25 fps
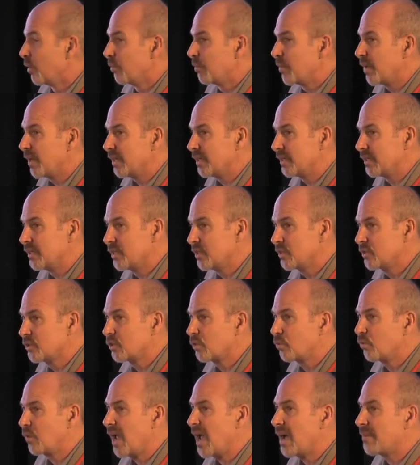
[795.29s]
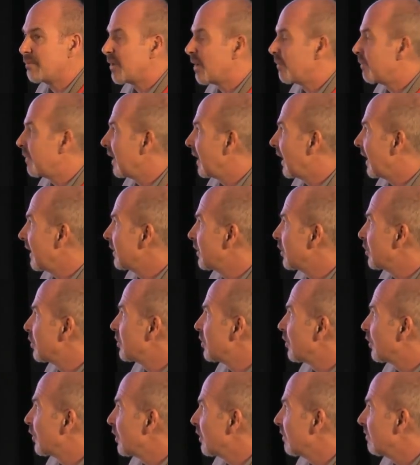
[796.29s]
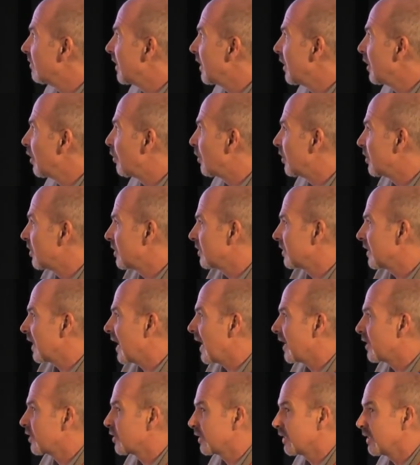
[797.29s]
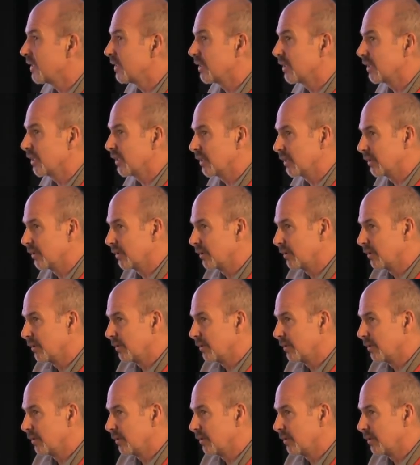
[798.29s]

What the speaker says: But just to wrap up, I'd like to show you a video, which is actually the